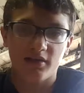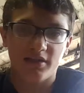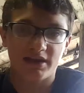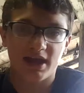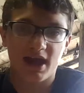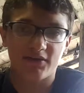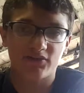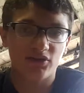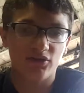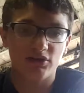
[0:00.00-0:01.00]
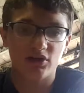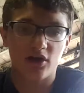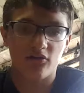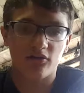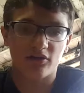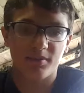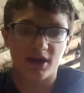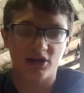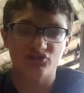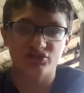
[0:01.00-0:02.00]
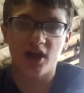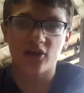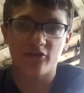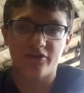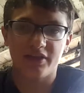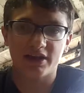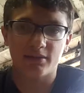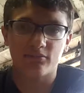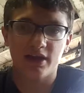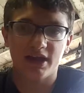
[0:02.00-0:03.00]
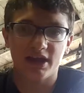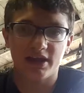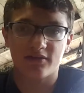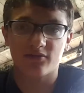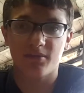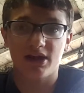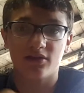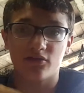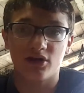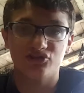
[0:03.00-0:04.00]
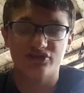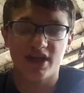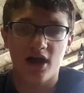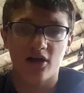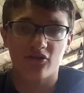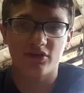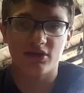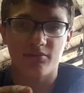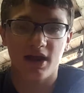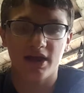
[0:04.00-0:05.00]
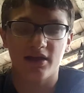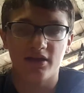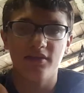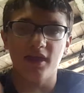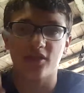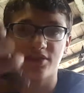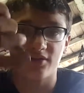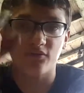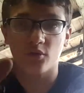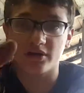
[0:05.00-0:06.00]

than to have to, you know, spend $100 on one thing and then break it and you have to buy another $100. When you can buy this thing for